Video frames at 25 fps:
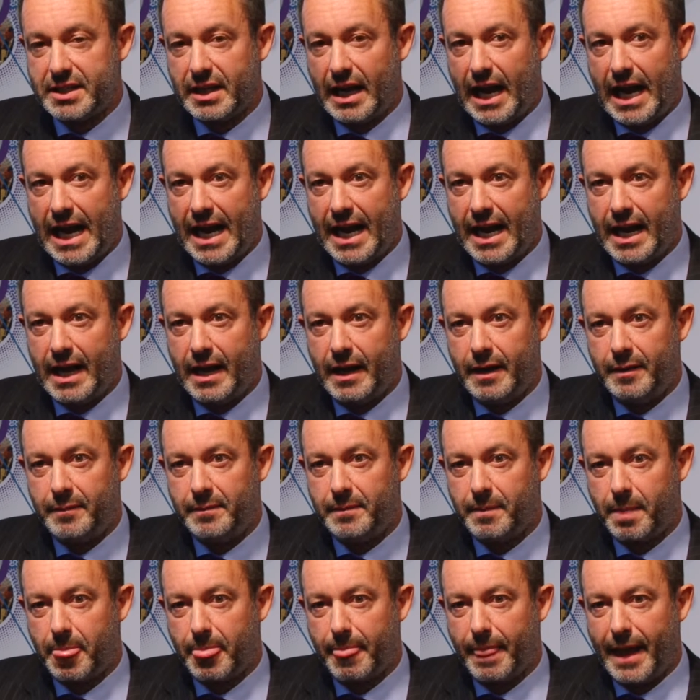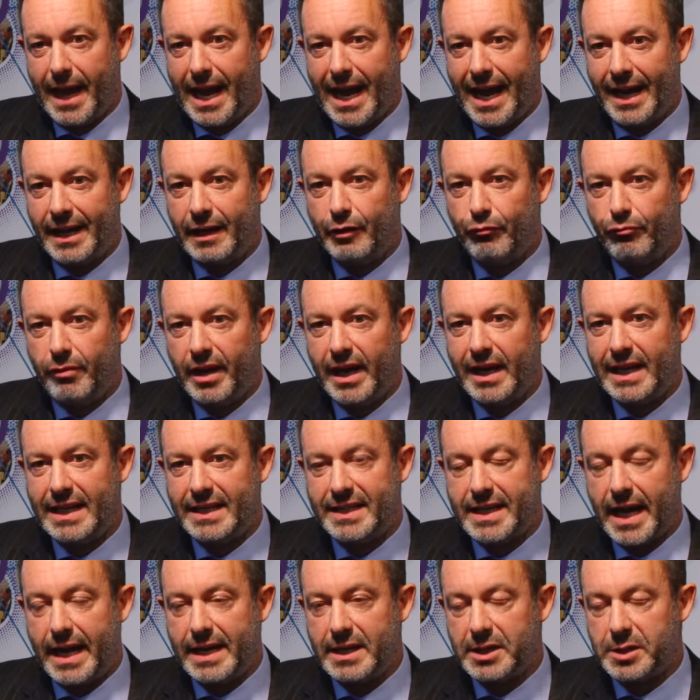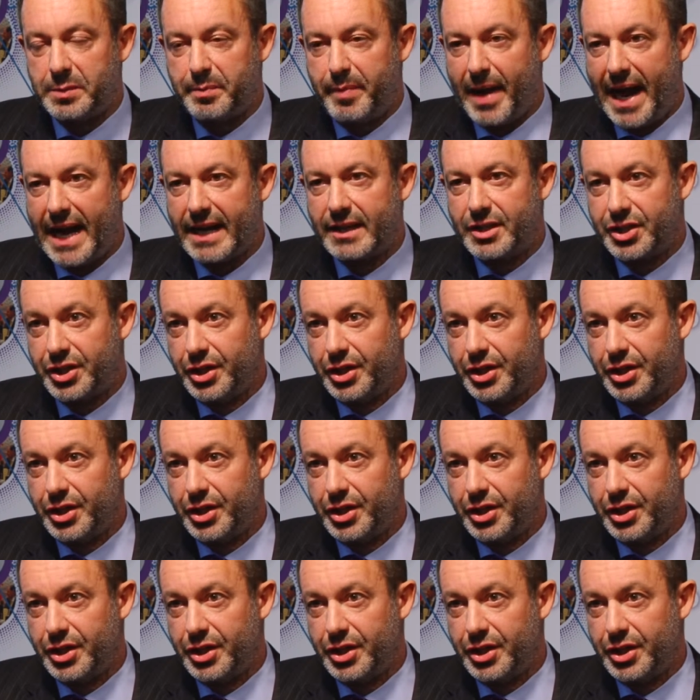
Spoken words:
and it really dates back